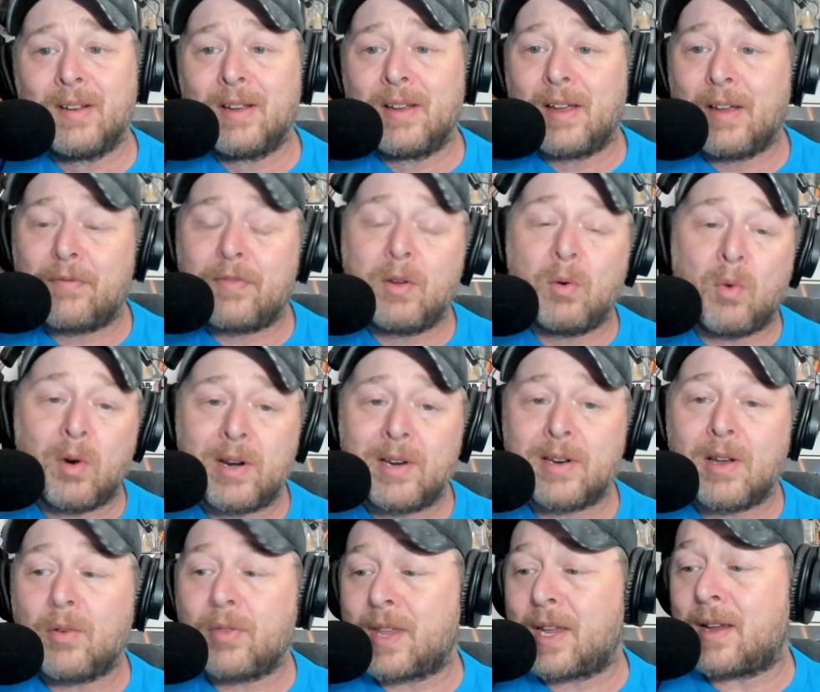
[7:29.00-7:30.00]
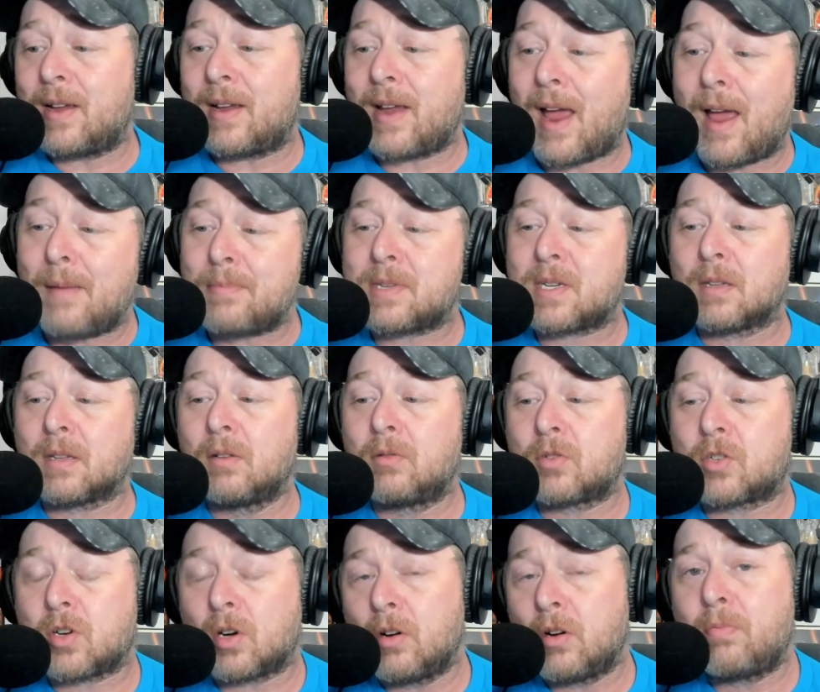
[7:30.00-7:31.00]
if you want to know the absolute
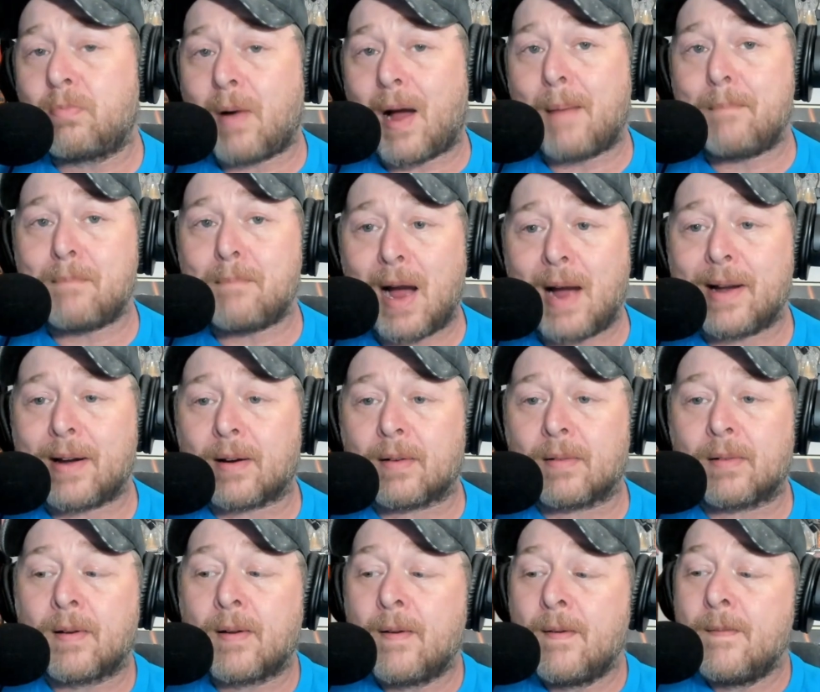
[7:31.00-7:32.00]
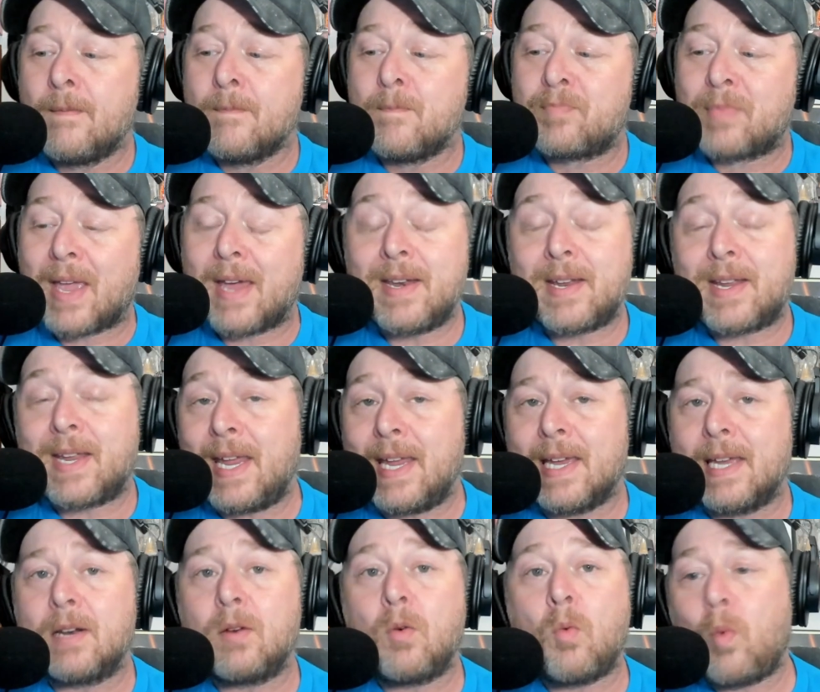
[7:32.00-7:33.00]
truth by Meyer. And
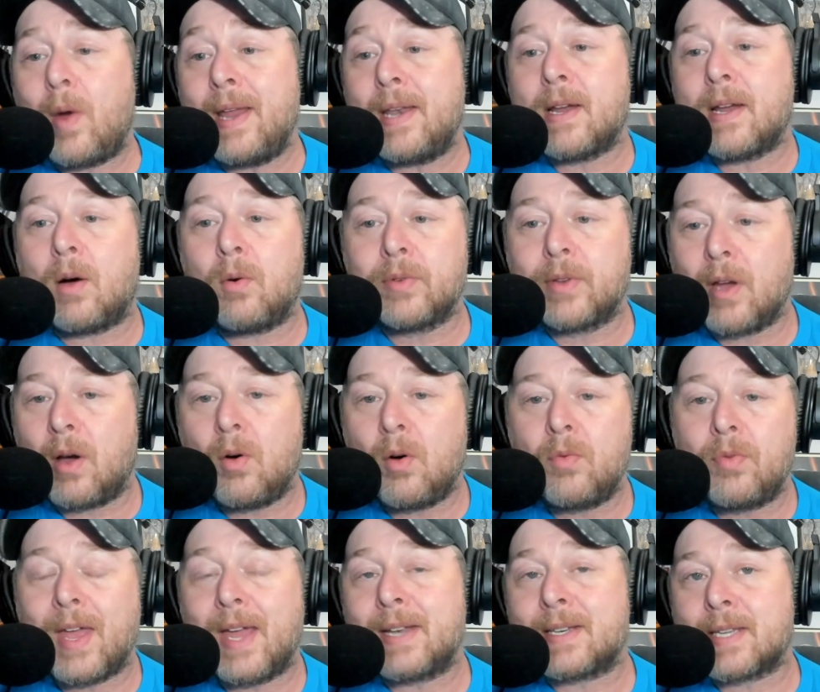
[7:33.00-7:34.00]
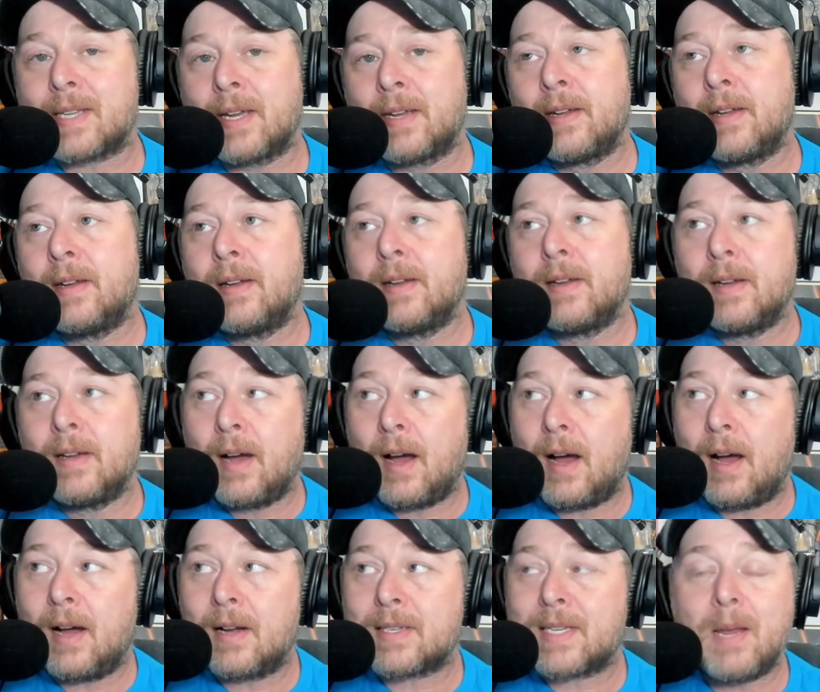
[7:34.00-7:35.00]
again, we don't know that
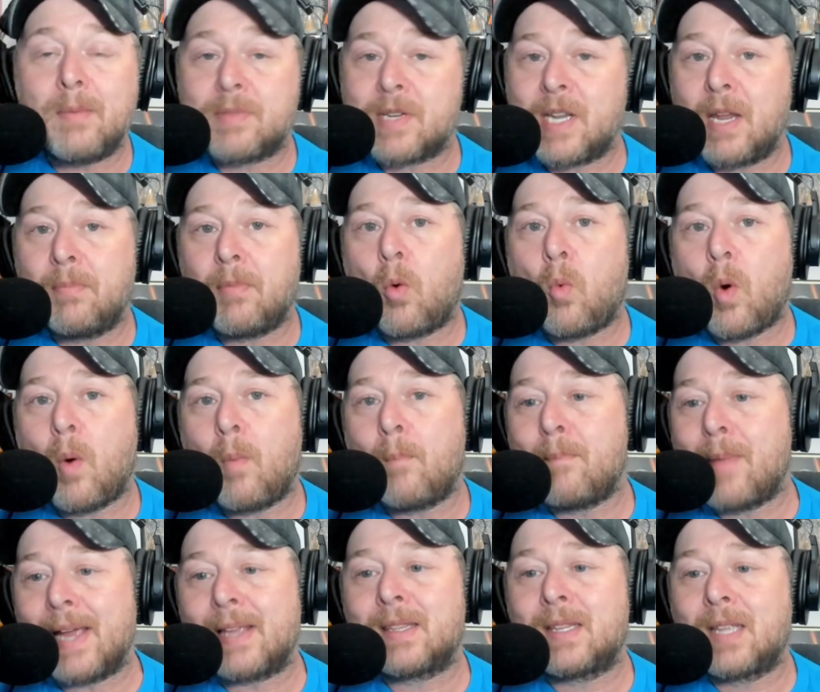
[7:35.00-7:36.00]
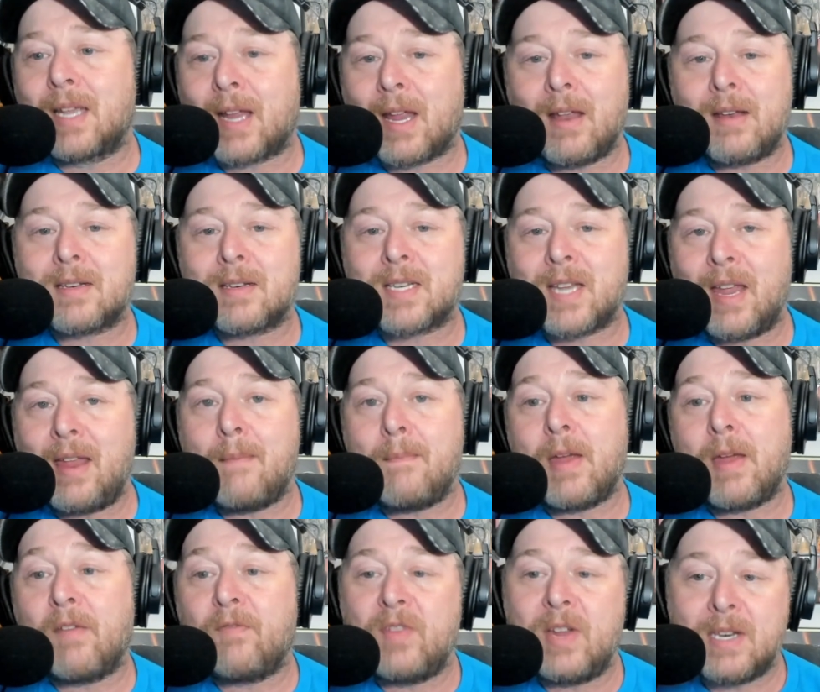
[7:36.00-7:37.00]
Tim Tebow will make the team.
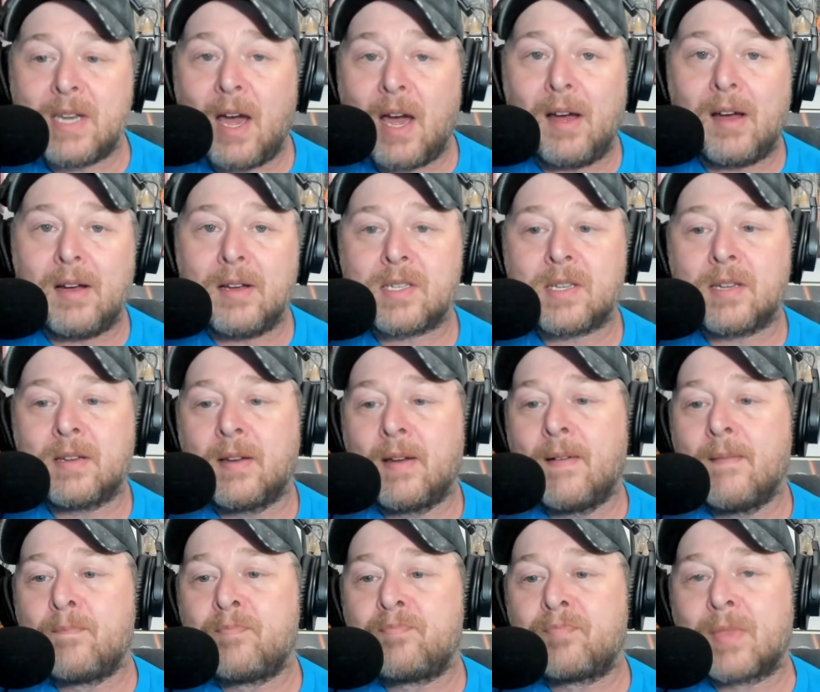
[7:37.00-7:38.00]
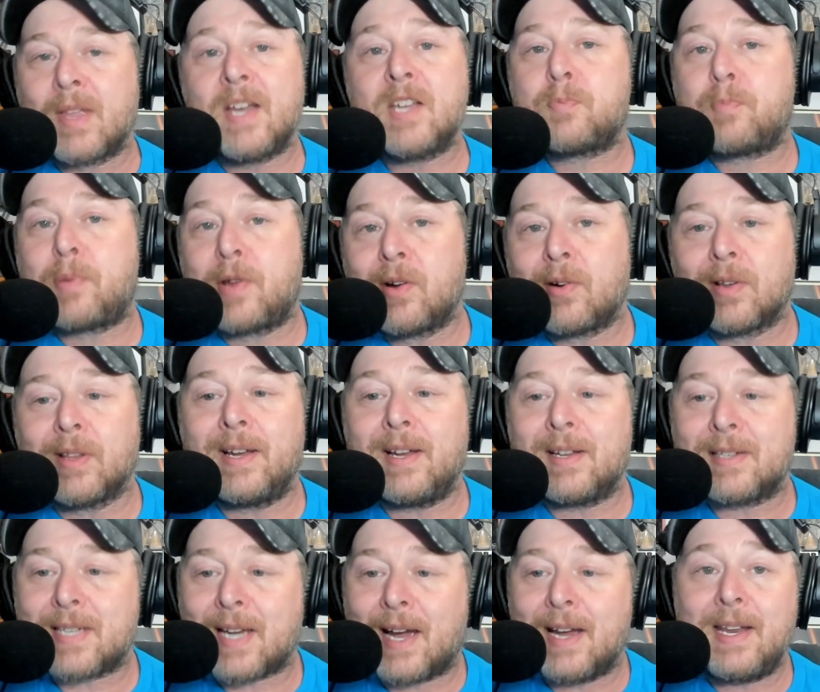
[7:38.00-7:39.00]
If he does, as purely
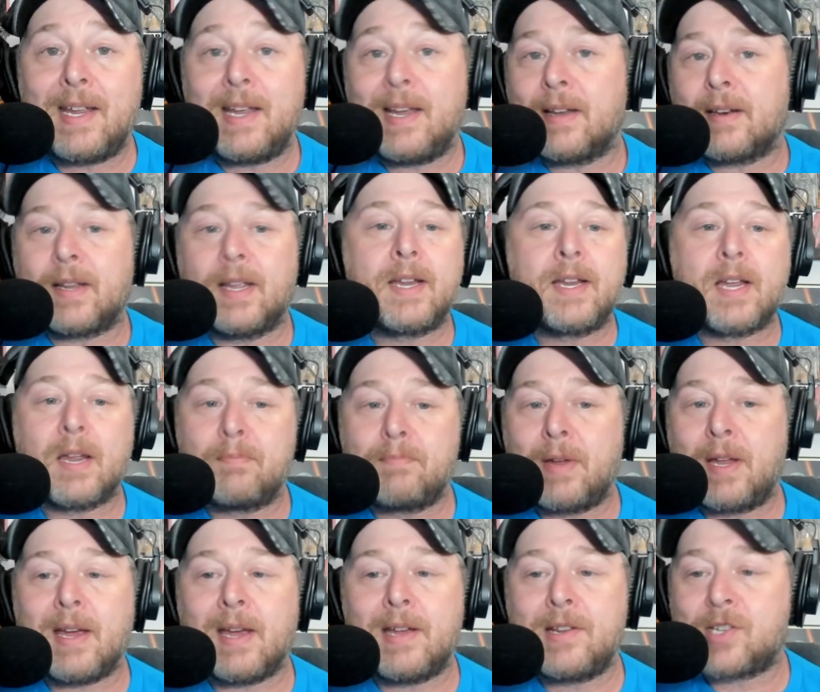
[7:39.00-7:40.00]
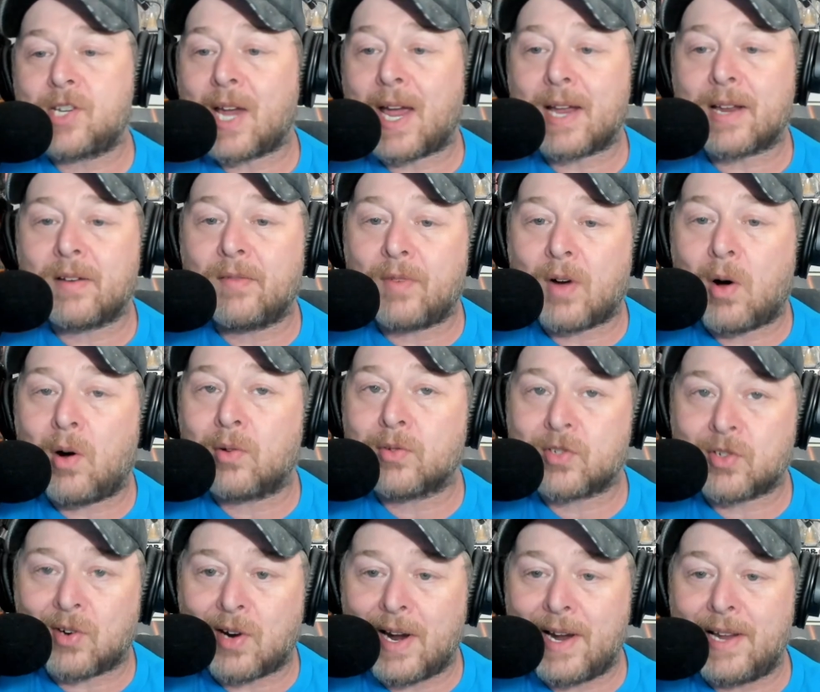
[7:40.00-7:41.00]
a tight end, he could be a jack of all
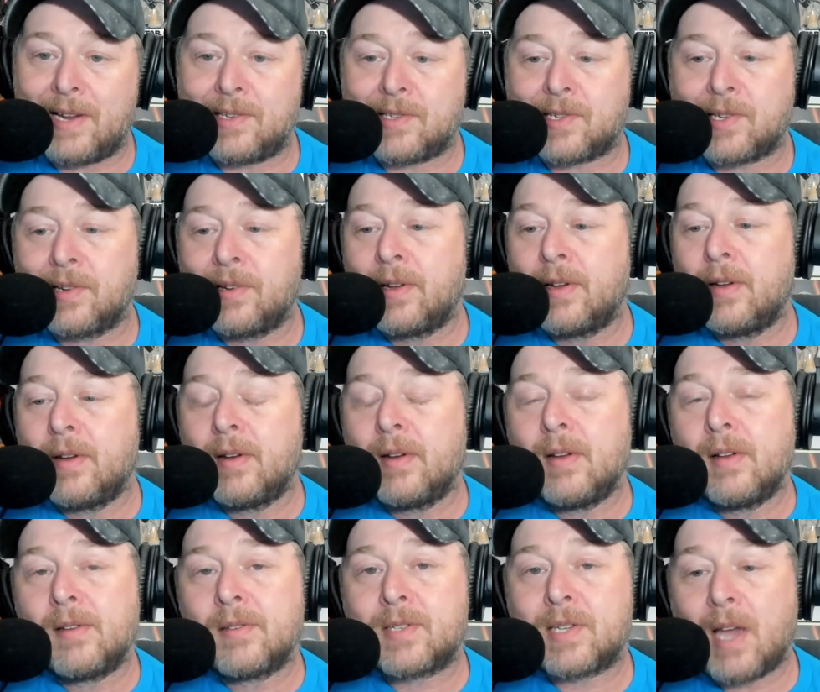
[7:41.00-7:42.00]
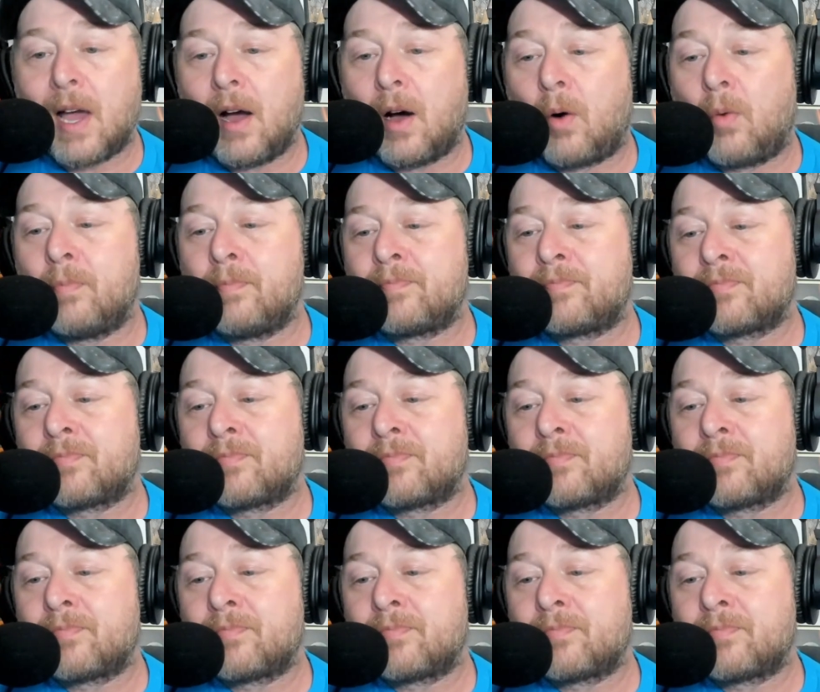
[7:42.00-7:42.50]
trades. So,